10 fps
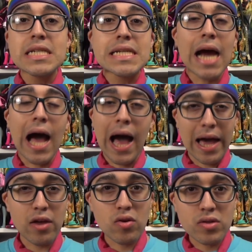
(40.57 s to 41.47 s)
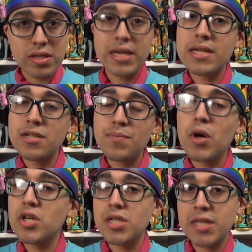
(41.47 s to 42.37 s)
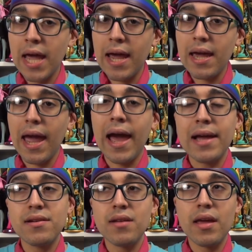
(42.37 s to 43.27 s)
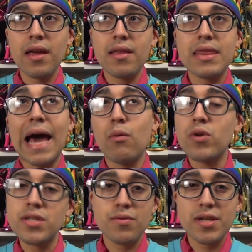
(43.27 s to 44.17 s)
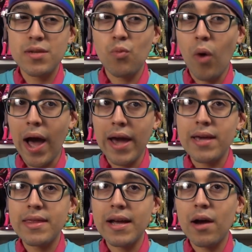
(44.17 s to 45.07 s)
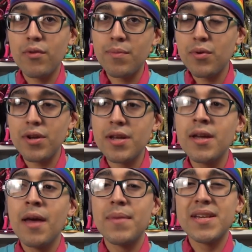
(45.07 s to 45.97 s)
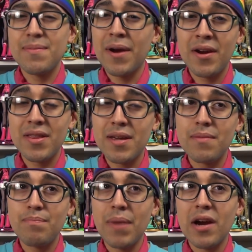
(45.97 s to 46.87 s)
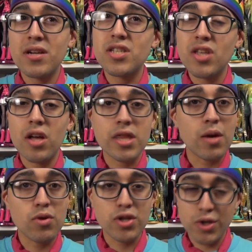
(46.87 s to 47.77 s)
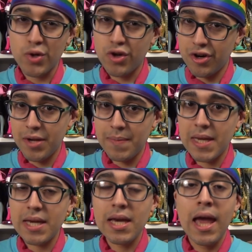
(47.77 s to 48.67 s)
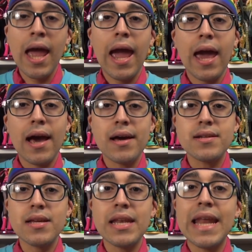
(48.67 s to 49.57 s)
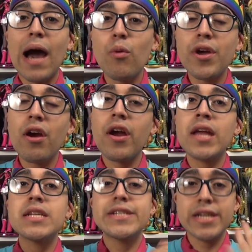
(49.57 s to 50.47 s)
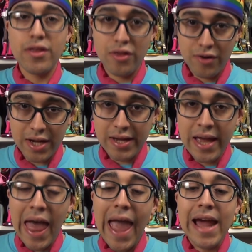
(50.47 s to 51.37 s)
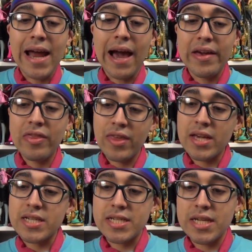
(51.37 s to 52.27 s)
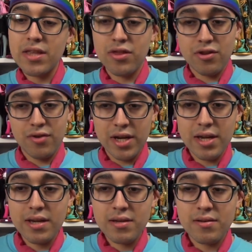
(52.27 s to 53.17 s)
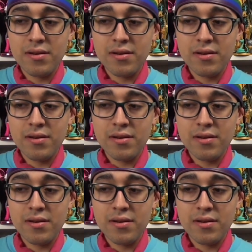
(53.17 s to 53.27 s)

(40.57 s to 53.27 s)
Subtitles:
childish per se, and that was the reason why they got rebooted, because apparently parents thought they were too creepy. And now we are in G3, and I think G3